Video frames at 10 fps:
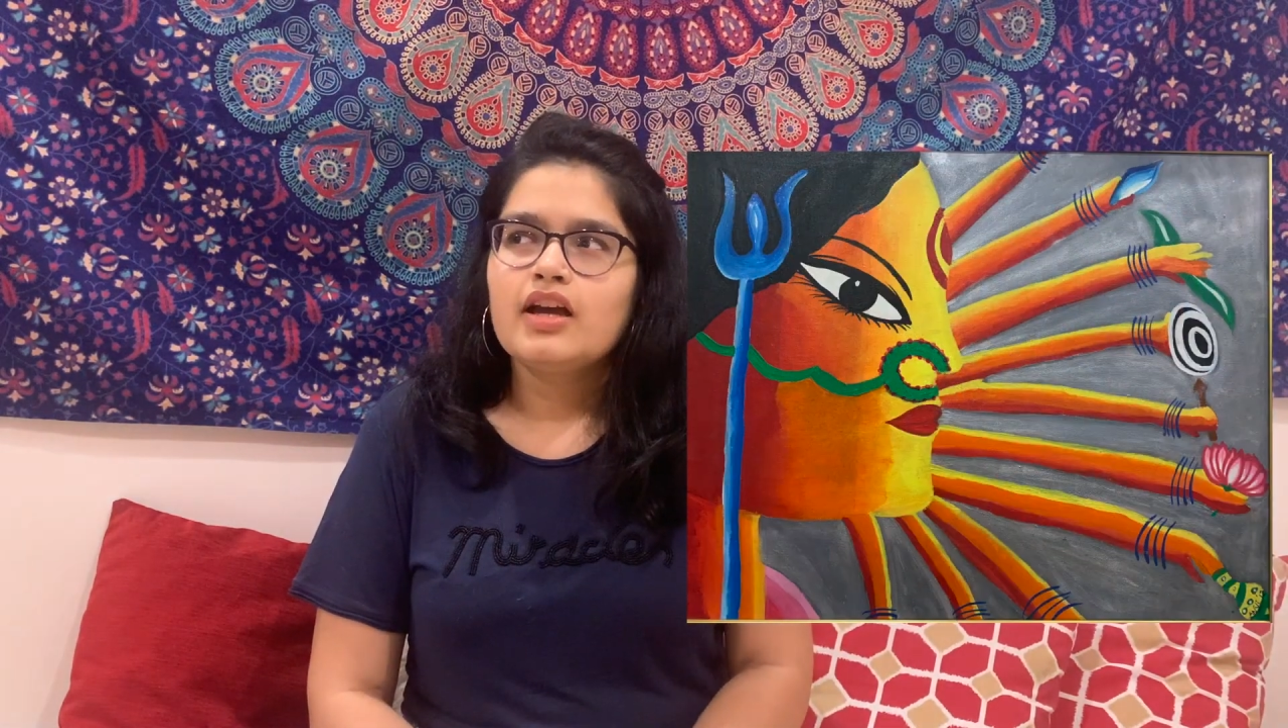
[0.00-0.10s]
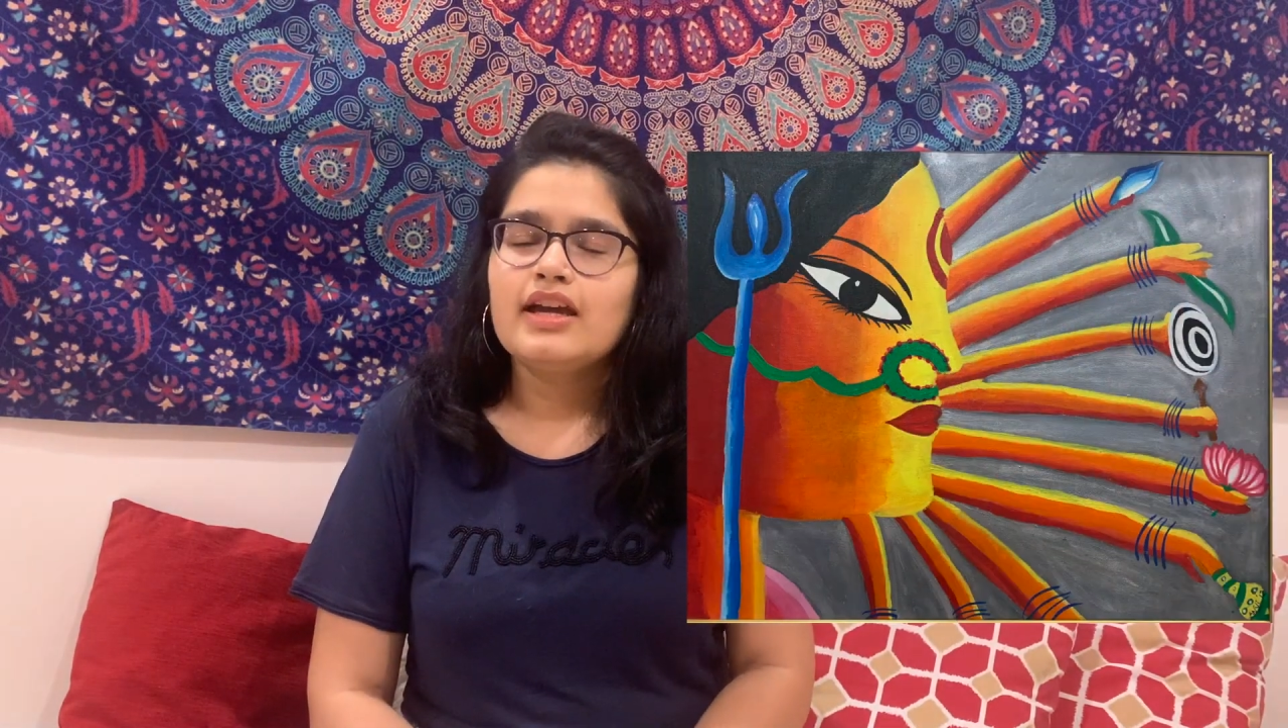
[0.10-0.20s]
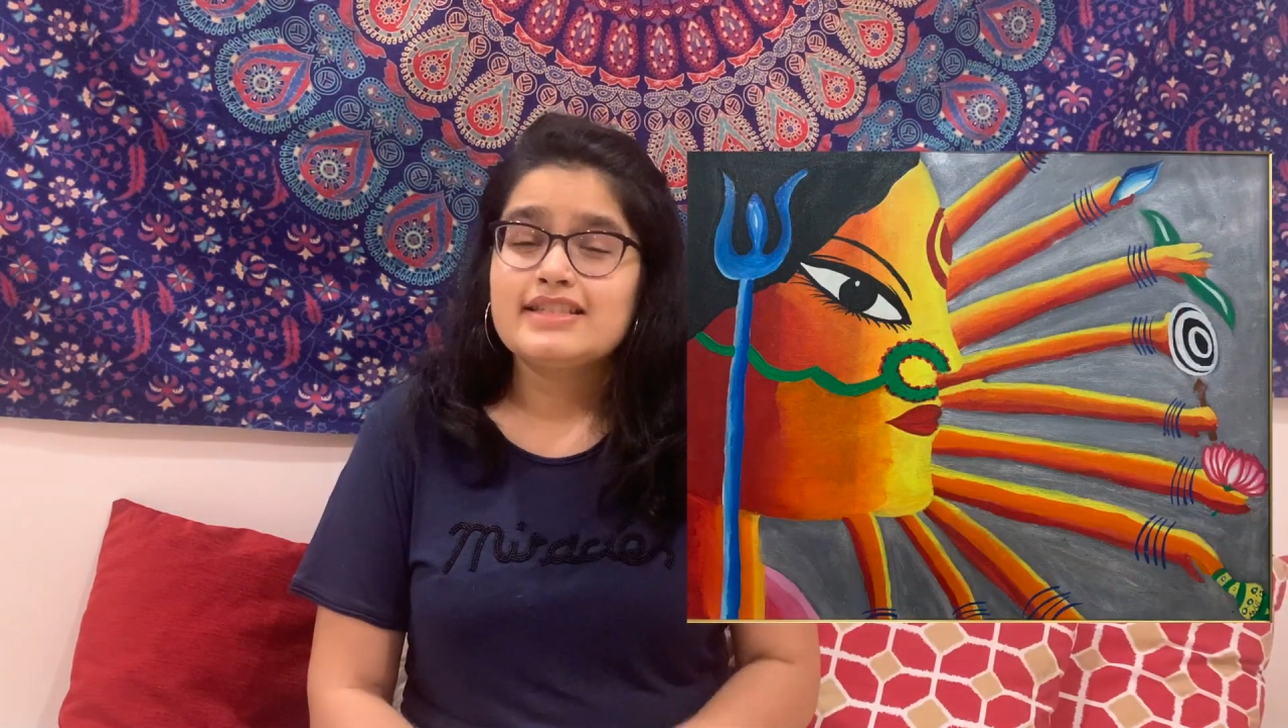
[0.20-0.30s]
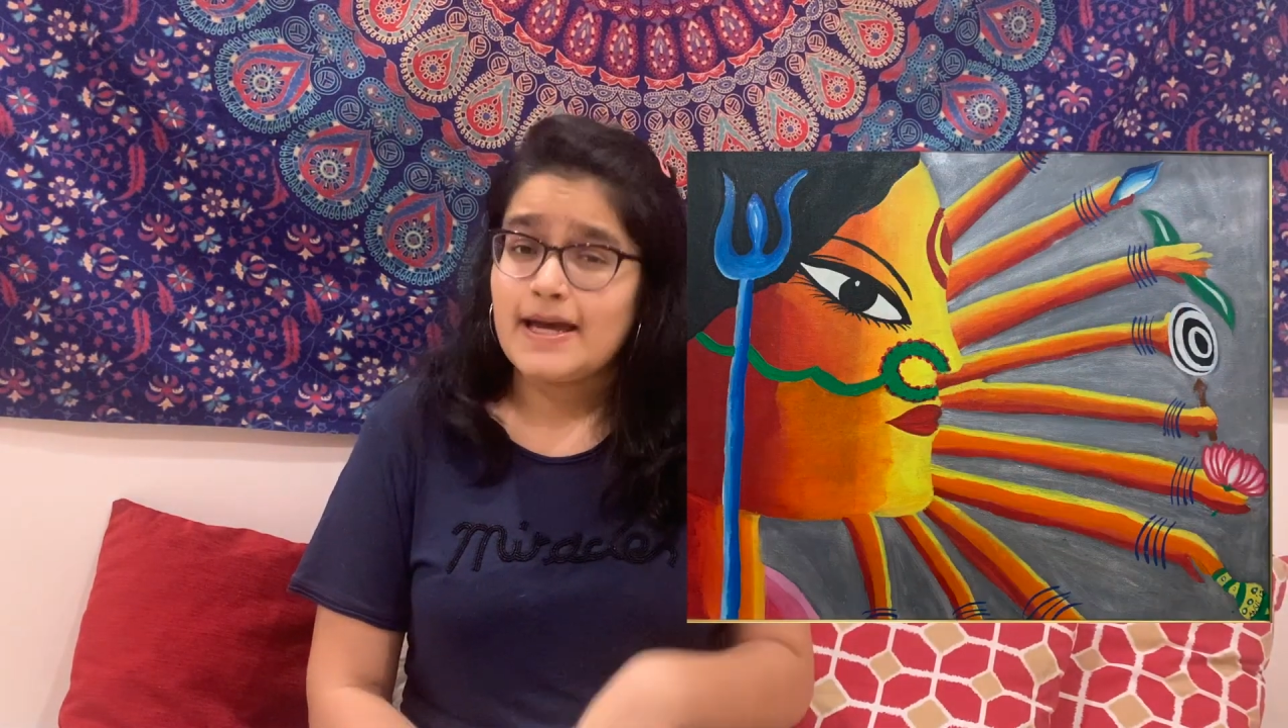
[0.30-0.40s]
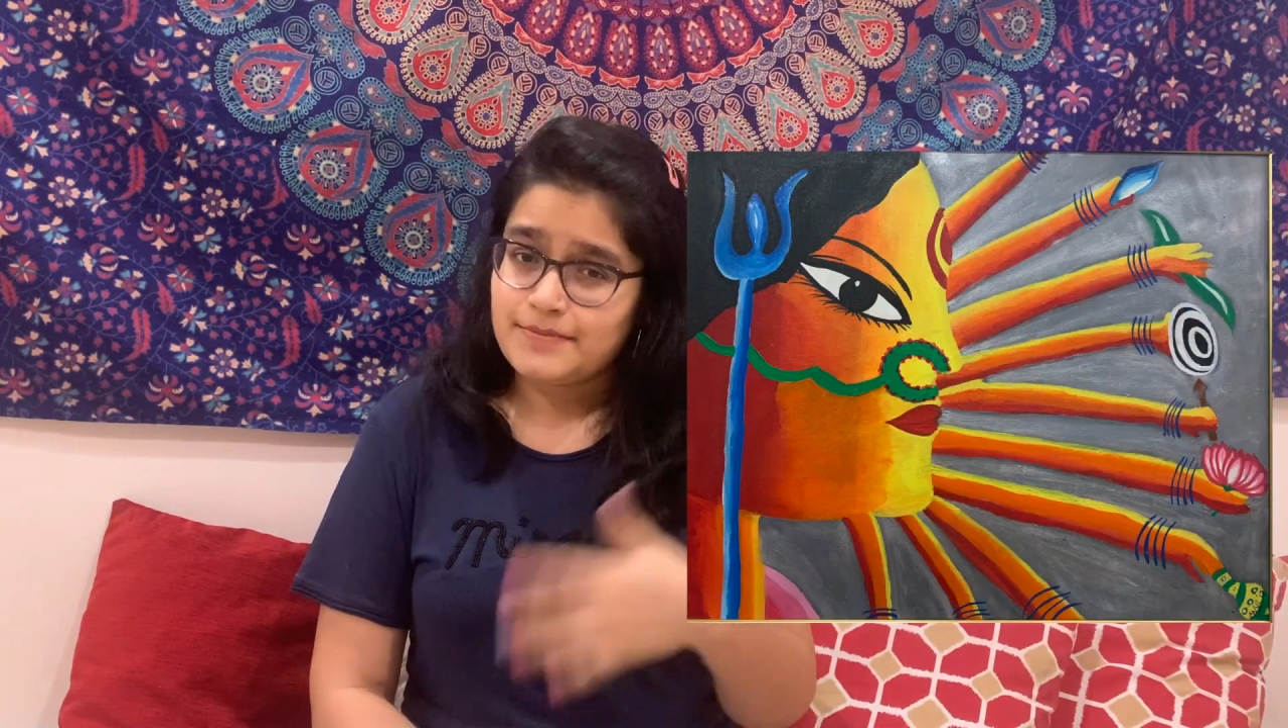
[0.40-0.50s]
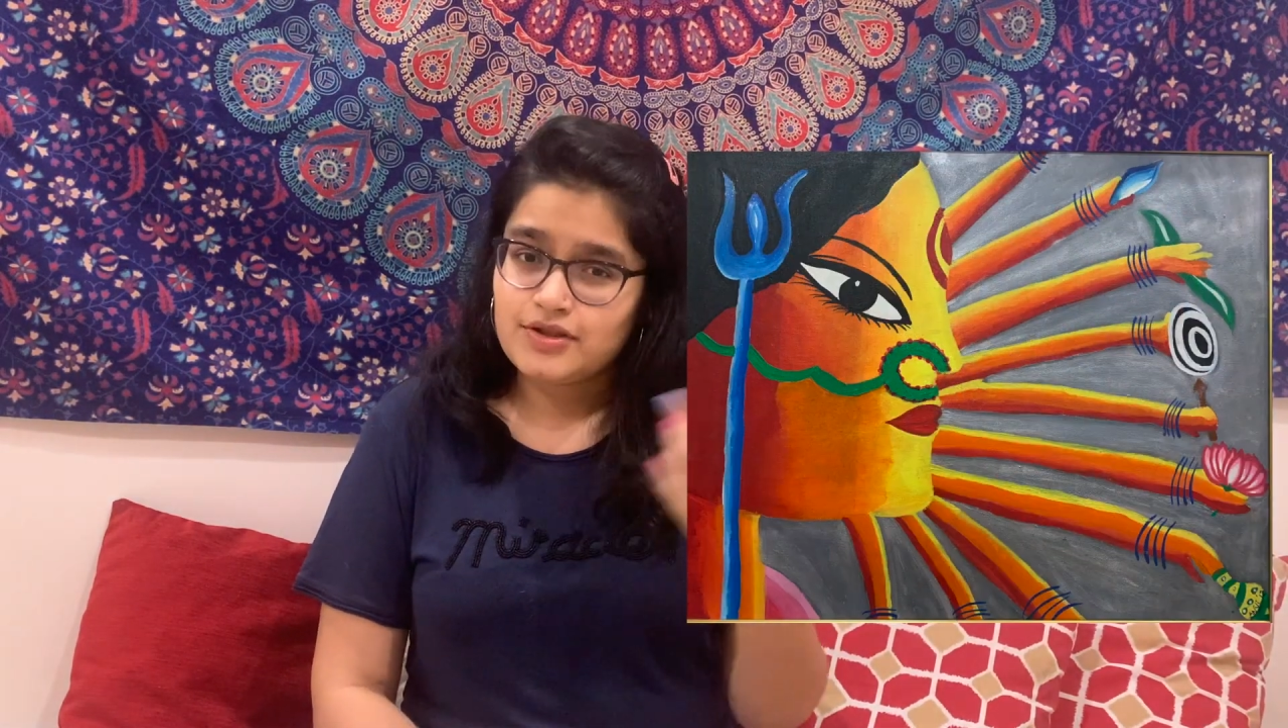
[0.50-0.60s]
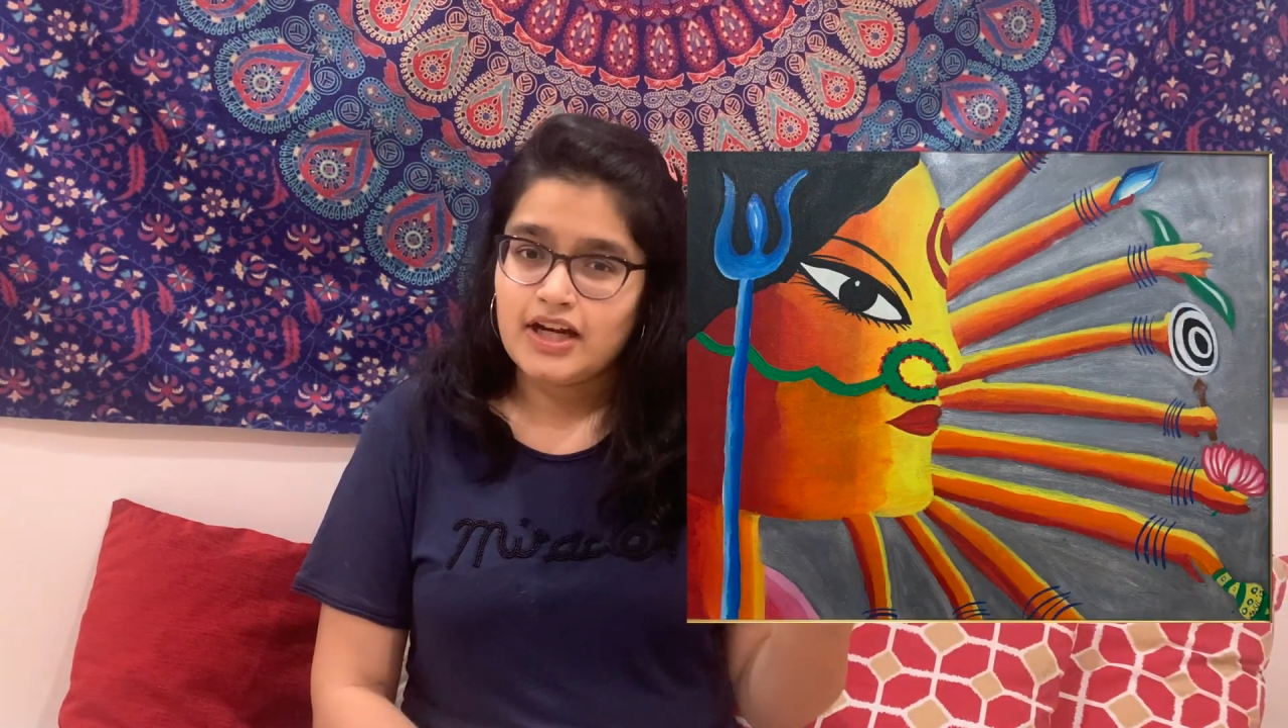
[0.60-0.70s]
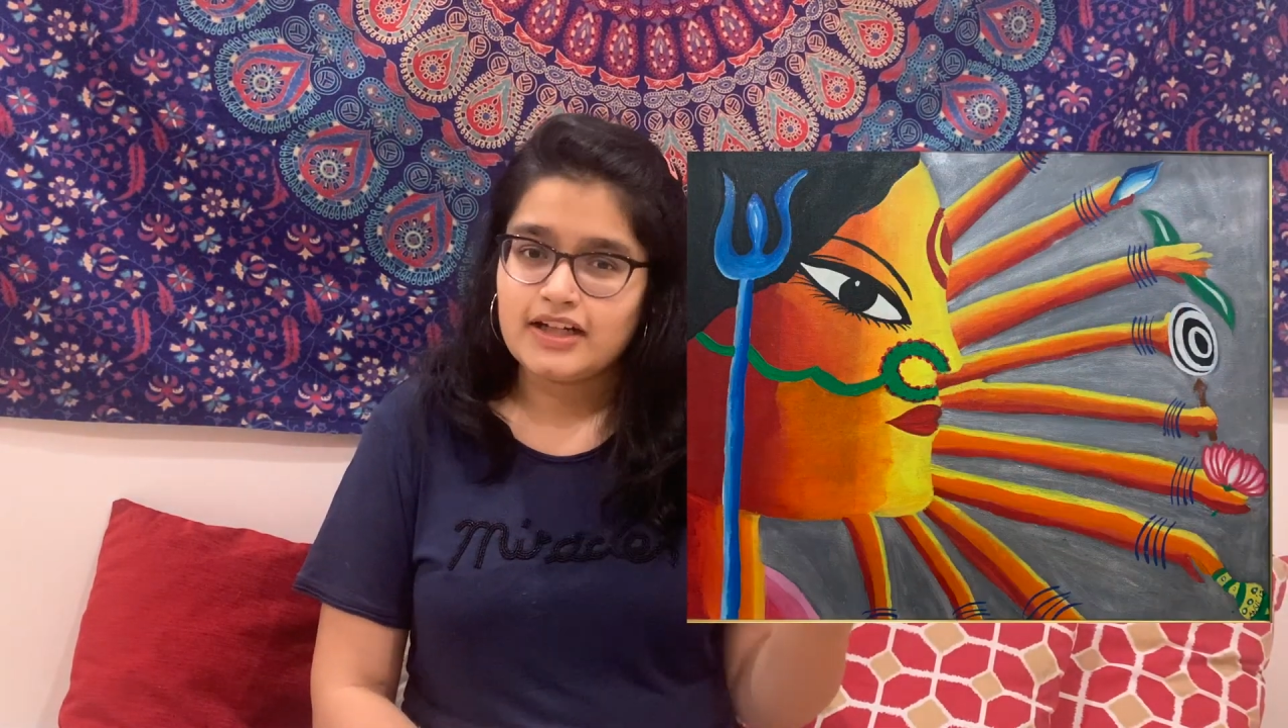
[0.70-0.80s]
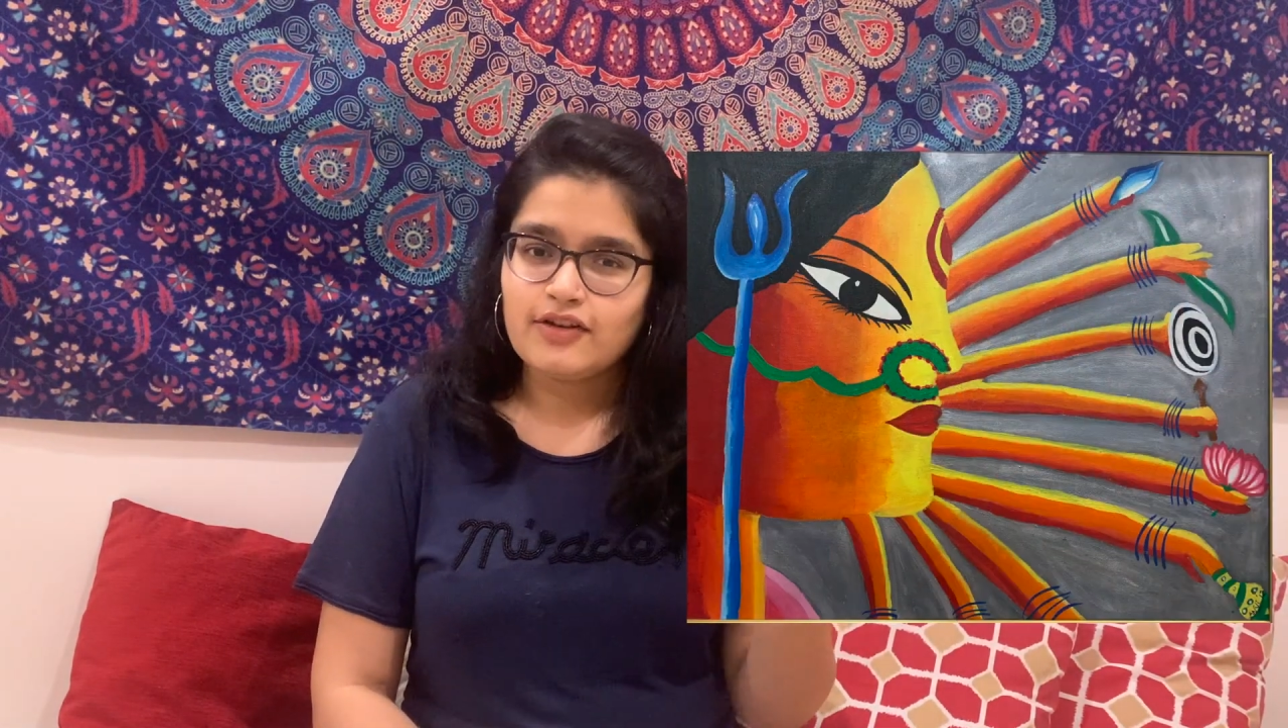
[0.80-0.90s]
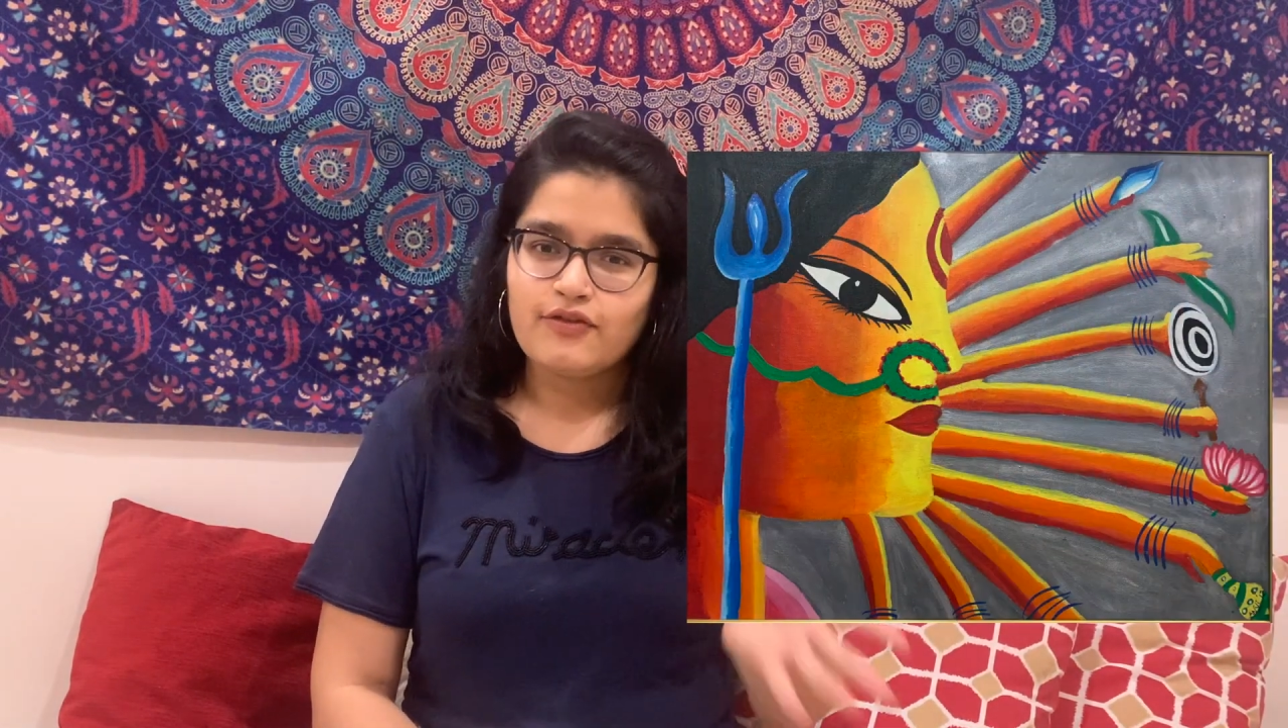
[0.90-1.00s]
it's abstract,